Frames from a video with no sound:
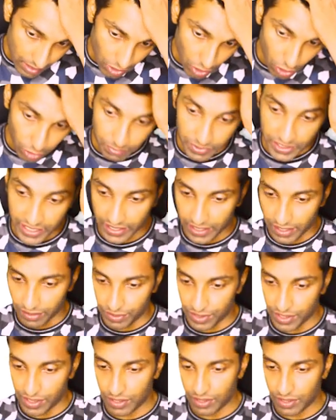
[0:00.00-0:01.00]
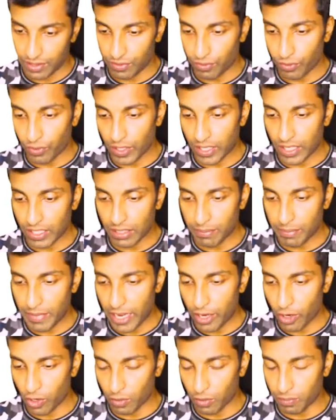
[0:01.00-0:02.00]
Objectives. What are the
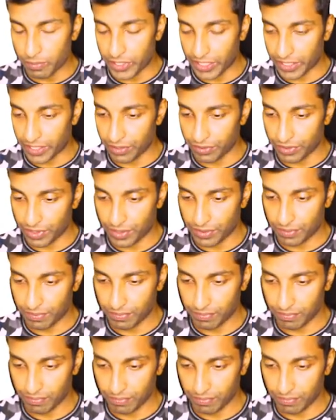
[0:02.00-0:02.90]
main objectives?